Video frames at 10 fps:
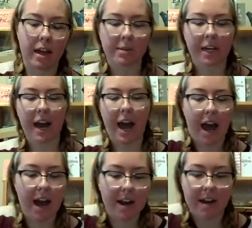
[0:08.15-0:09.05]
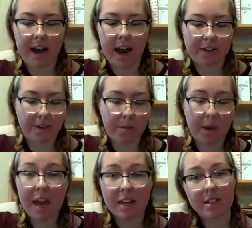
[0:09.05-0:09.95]
I'm going to add an extra
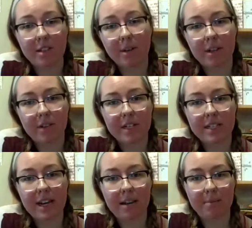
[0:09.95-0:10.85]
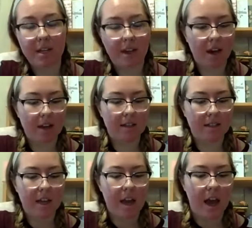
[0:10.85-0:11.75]
page that we're going to read today because